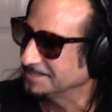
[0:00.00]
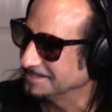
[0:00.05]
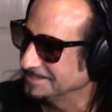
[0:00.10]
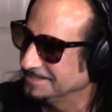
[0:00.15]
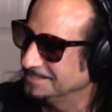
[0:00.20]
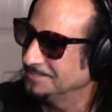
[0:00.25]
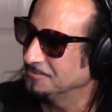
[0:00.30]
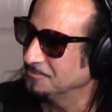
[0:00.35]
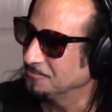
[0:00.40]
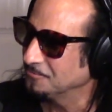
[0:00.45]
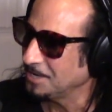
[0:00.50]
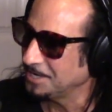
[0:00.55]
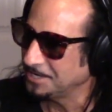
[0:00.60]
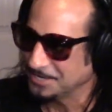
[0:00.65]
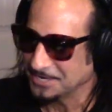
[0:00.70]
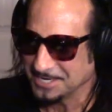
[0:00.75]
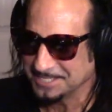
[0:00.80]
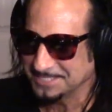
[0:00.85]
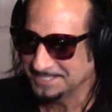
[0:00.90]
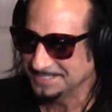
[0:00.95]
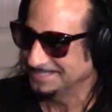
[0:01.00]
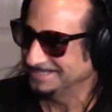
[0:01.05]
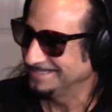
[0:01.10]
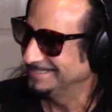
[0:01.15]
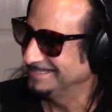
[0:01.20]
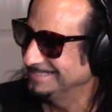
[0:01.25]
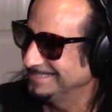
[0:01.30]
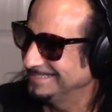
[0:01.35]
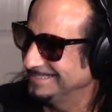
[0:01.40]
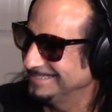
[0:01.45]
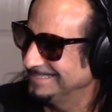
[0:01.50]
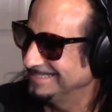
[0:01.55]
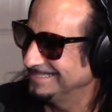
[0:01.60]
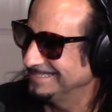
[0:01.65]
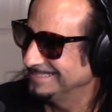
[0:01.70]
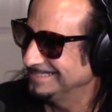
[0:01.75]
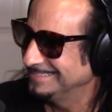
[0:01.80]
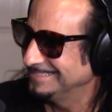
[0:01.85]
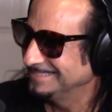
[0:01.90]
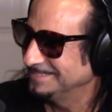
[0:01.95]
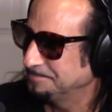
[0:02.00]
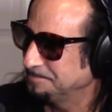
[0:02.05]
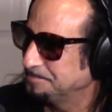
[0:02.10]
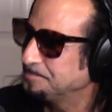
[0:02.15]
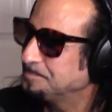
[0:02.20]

So yeah, right it's, it's going to be fun, man. And uh,